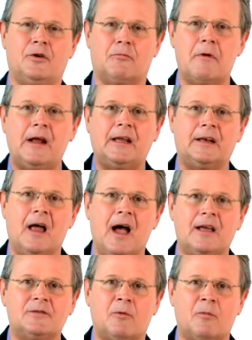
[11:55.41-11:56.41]
to
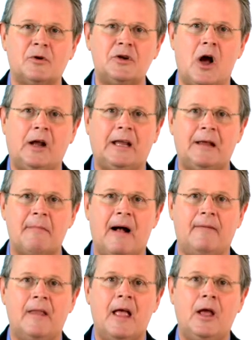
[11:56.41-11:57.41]
recognize when we're talking
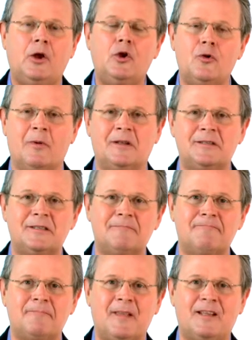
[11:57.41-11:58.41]
about humans.
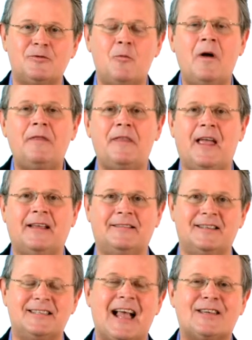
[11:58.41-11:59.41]
It's one thing,
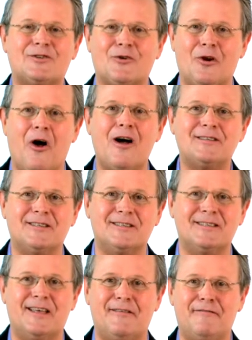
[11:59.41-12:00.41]
disaster losses that